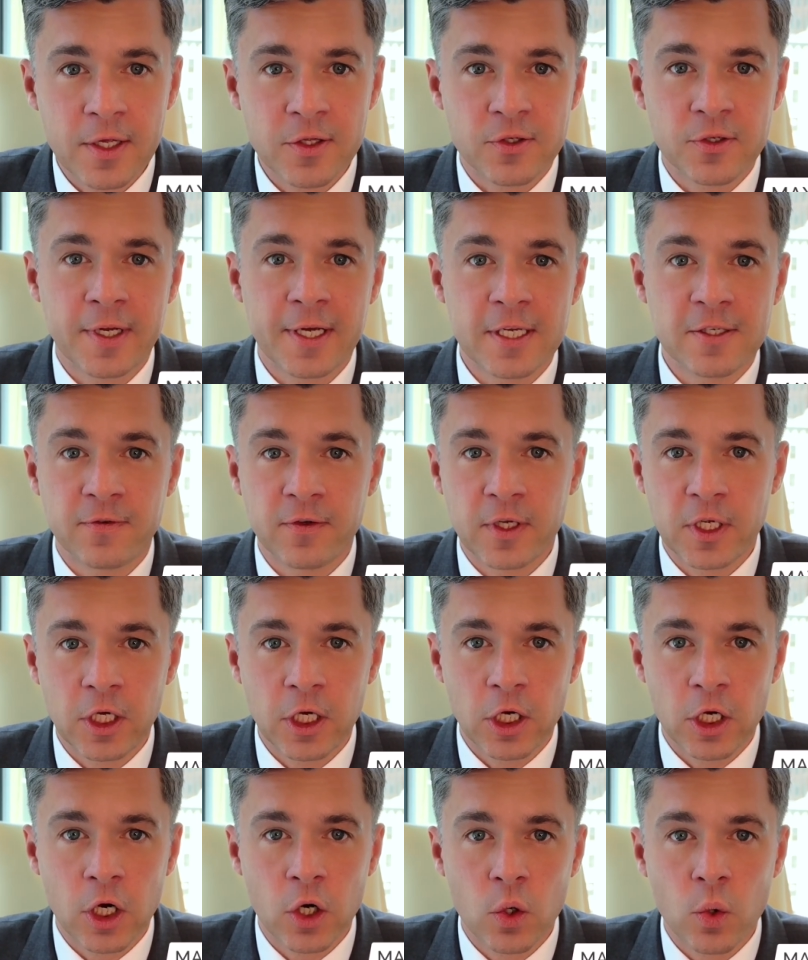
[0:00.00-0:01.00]
In today's
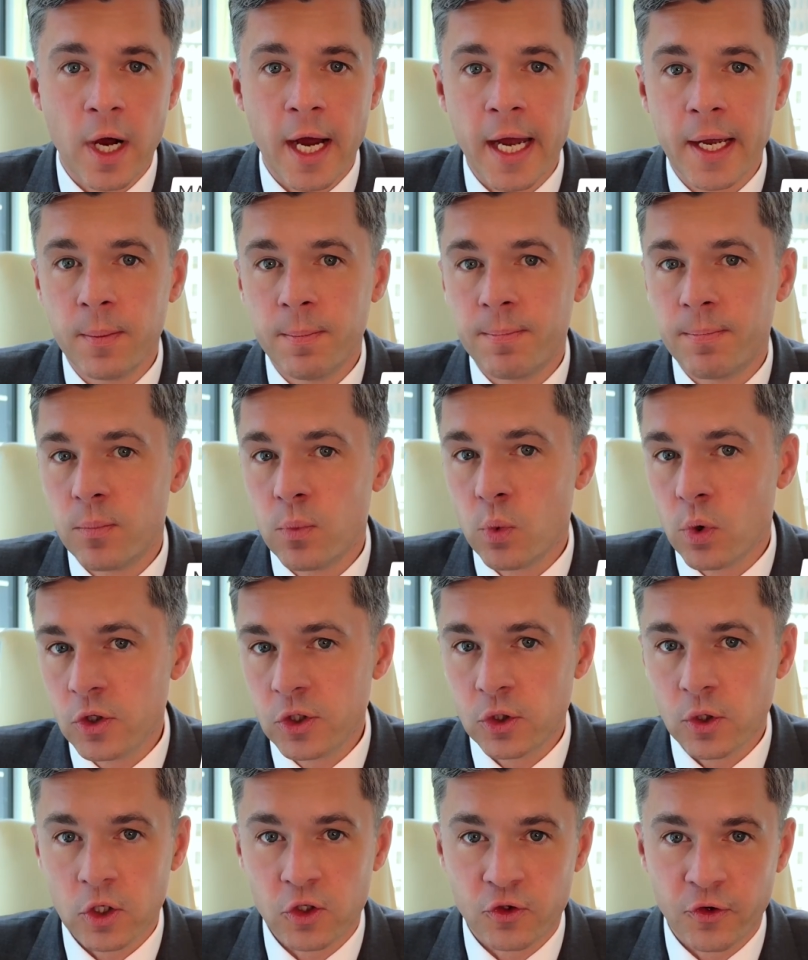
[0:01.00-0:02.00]
video, I
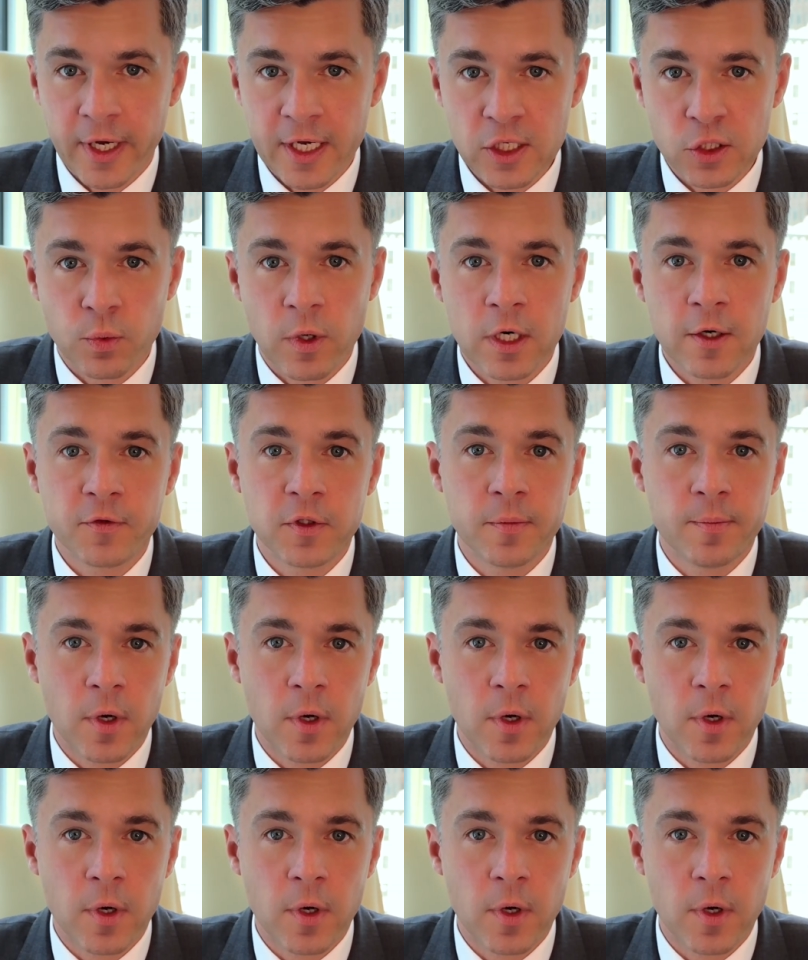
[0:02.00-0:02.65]
want to address one of the